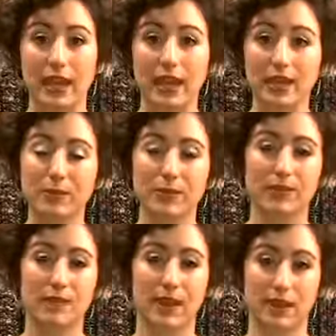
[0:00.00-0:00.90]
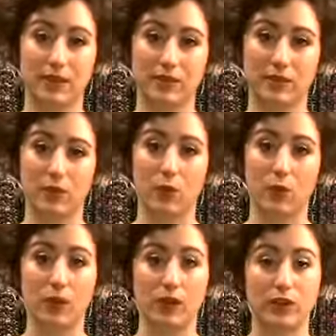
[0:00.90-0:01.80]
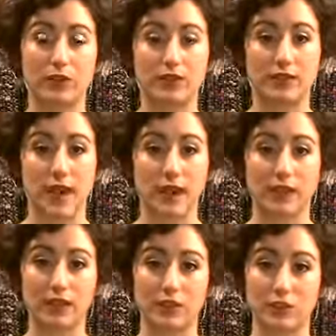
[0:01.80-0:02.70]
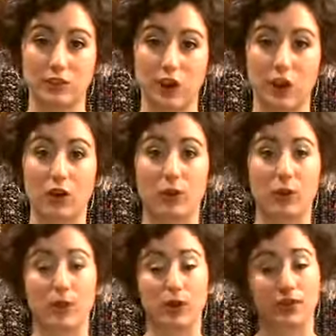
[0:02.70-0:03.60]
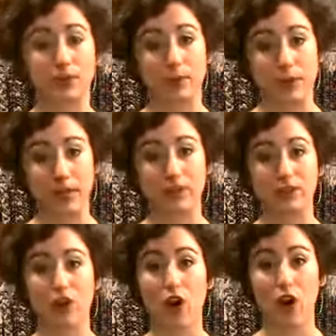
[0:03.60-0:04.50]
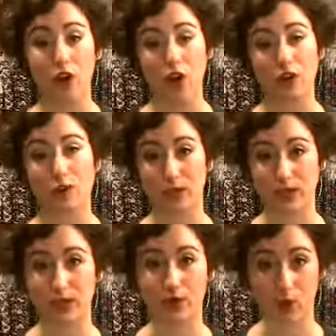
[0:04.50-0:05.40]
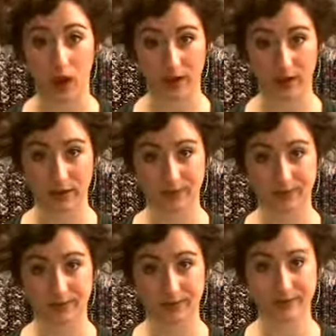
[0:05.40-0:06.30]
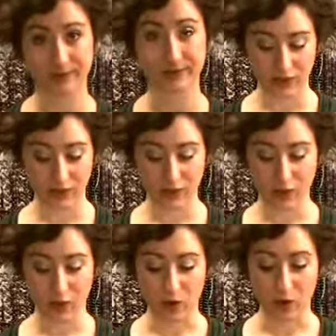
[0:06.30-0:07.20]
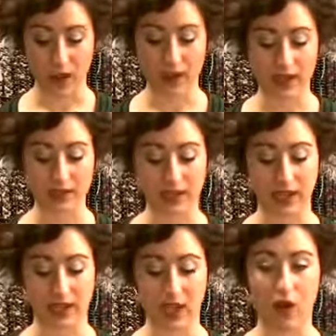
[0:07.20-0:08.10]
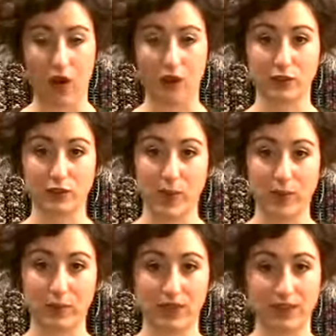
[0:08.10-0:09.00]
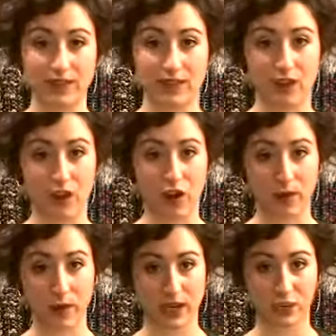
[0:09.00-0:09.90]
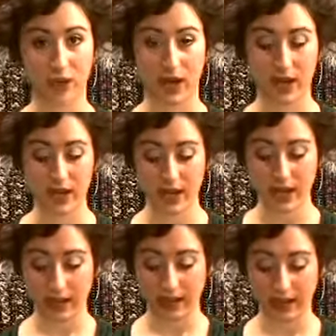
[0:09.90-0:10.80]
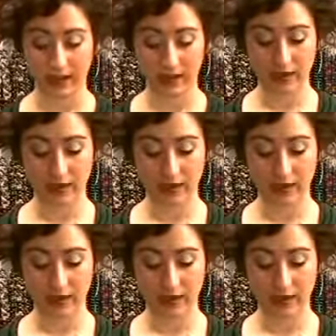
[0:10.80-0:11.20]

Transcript: any mistakes when you decide to start putting the beads on your beading wire. So I have laid out all of my beads here on my tray in